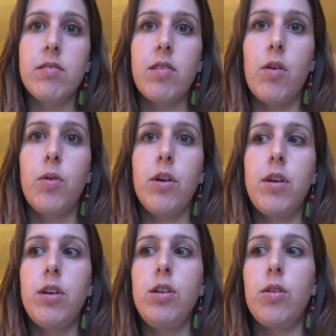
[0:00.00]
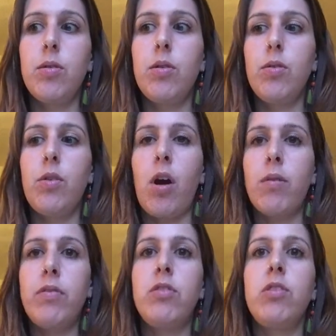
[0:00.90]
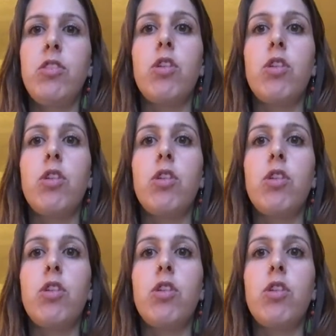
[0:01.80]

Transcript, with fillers: So our reference